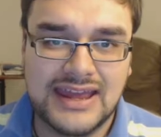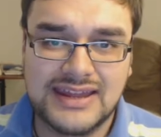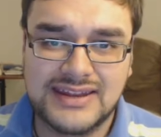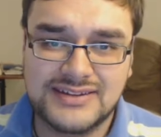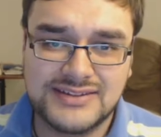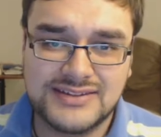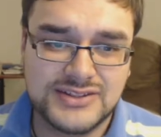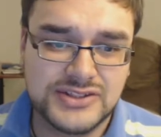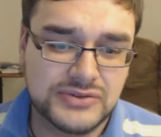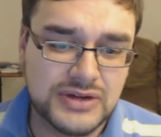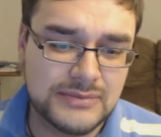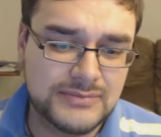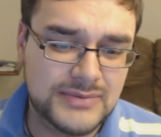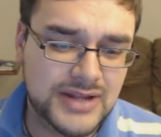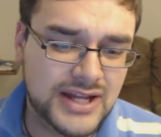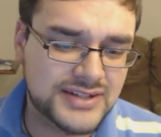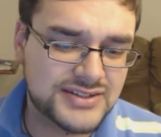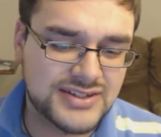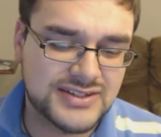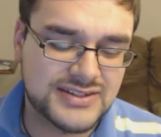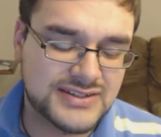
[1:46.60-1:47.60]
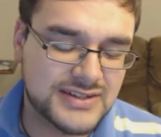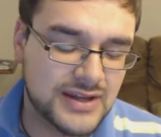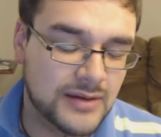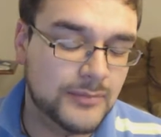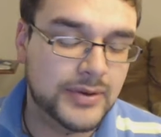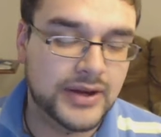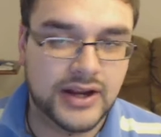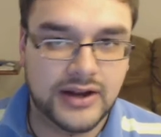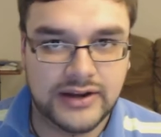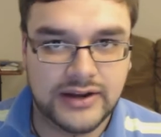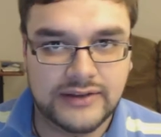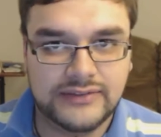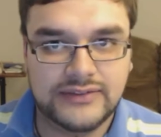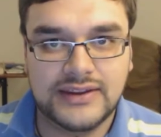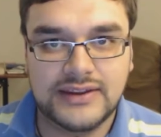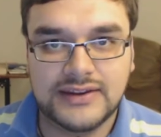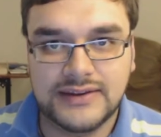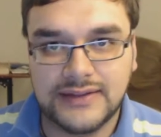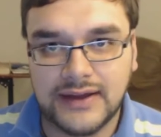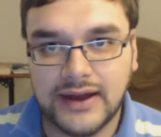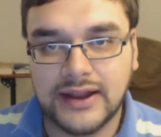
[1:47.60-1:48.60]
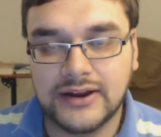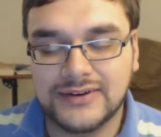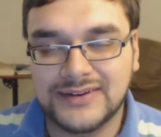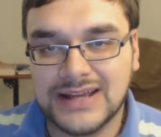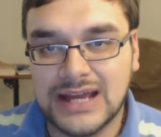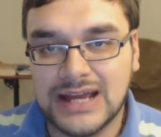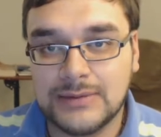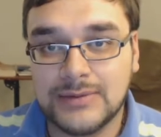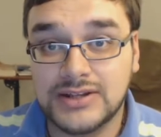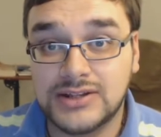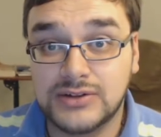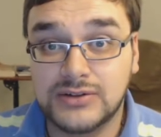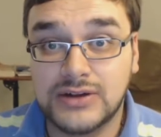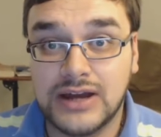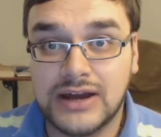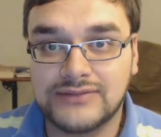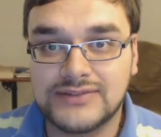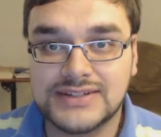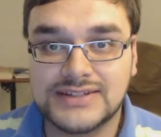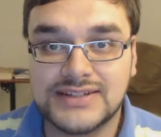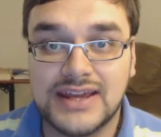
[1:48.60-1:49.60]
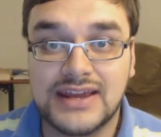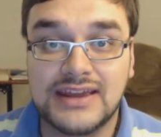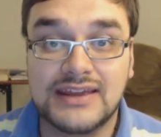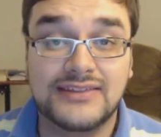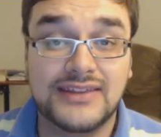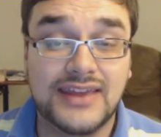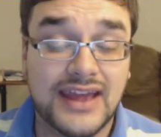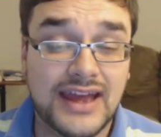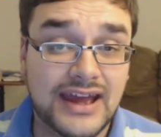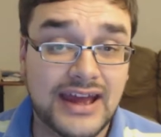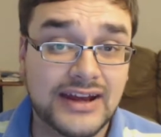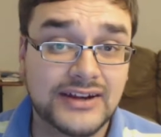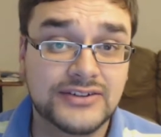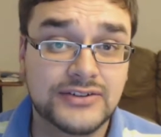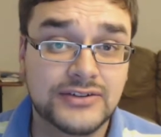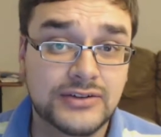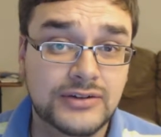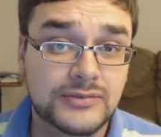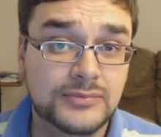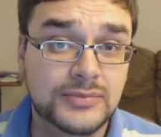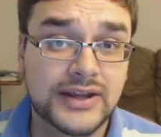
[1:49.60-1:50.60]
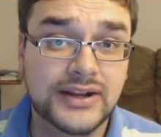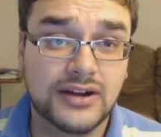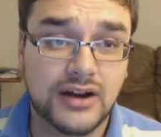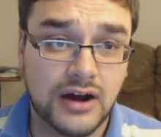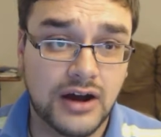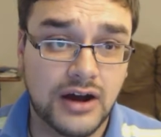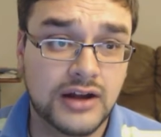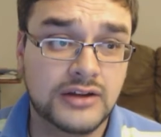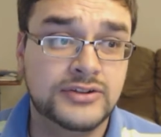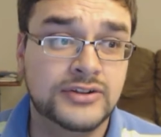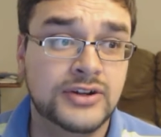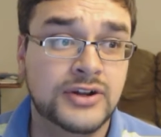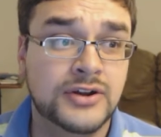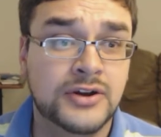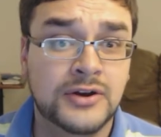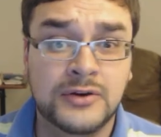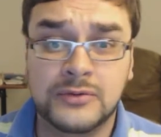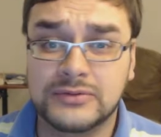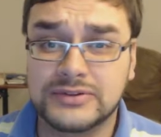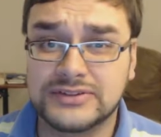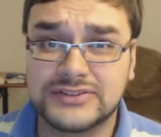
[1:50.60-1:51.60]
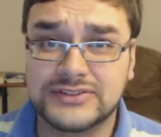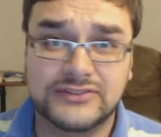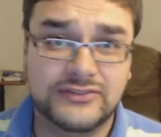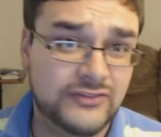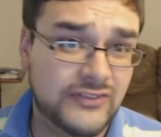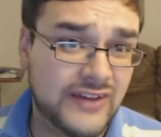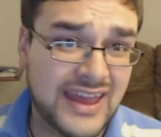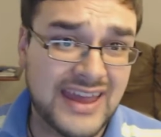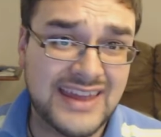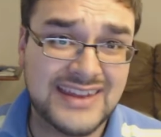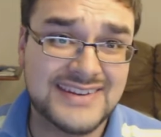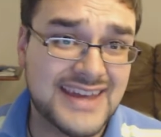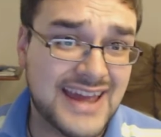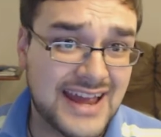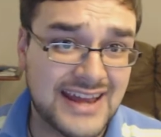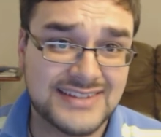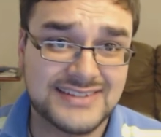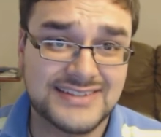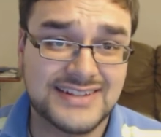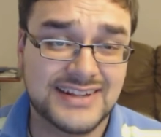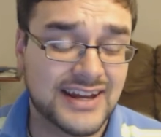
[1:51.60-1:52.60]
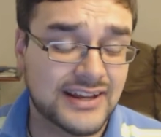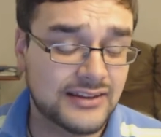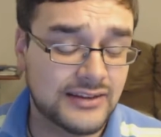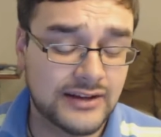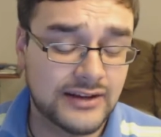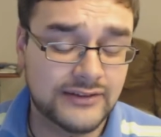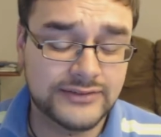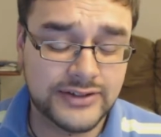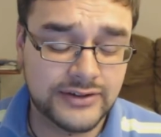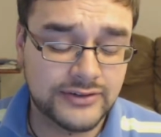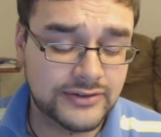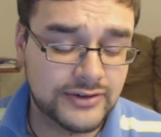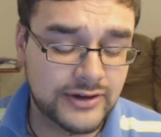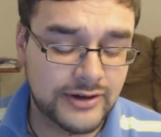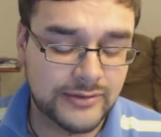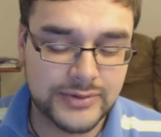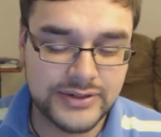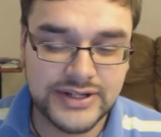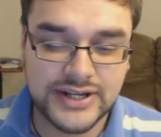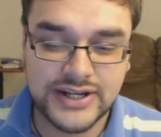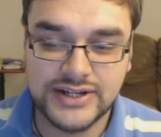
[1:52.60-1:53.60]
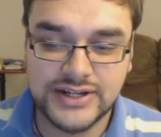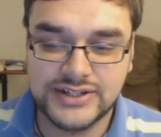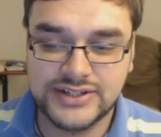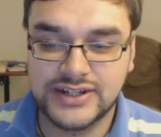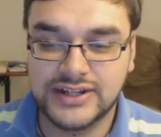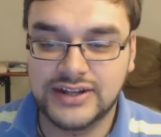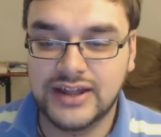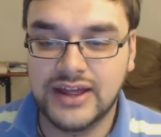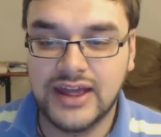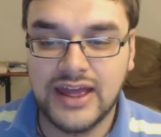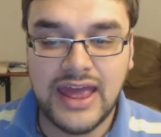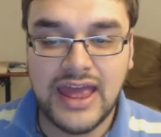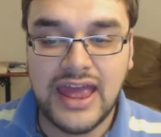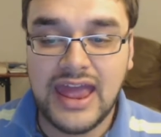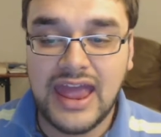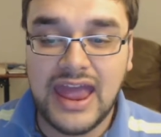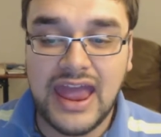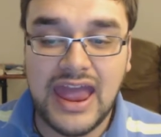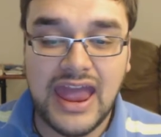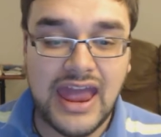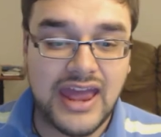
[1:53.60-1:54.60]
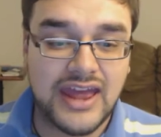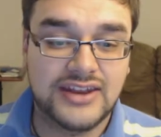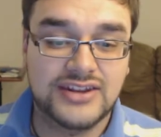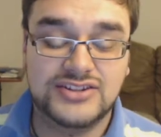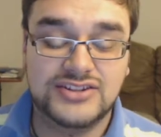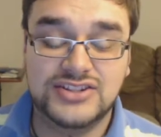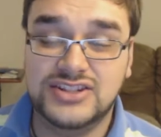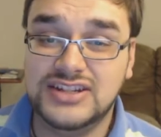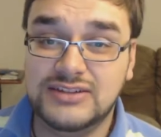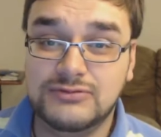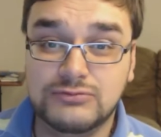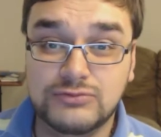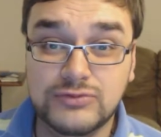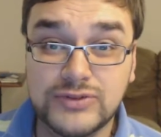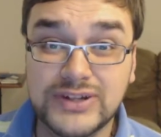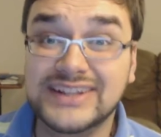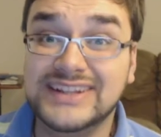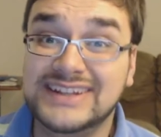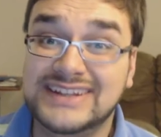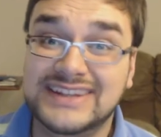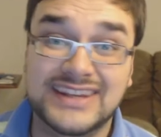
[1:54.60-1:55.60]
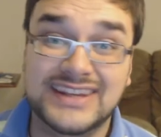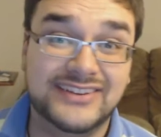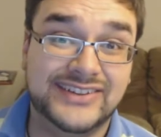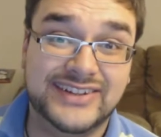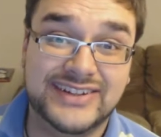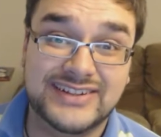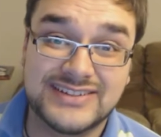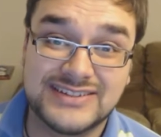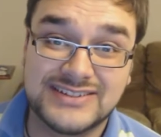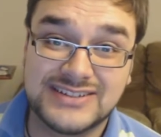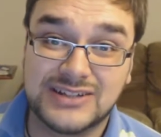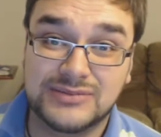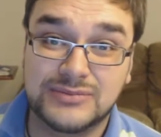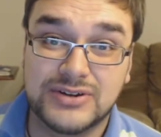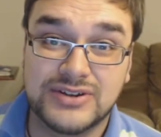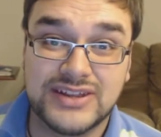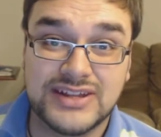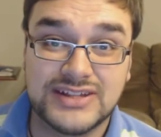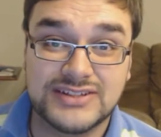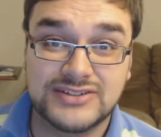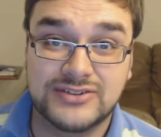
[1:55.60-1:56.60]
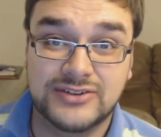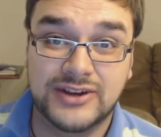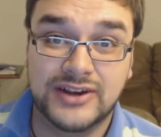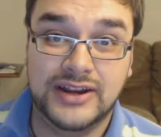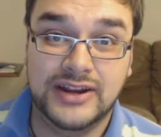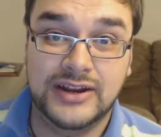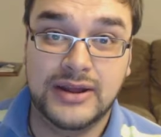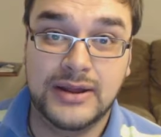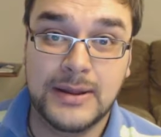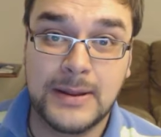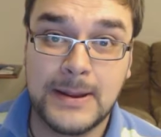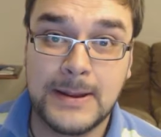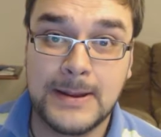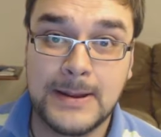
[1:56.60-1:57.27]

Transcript: And so I'm not just dumping on it the entire time. I do have to say the actor who played Audrey was fantastic. I loved her interpretation, and she really killed it in Somewhere That's Green.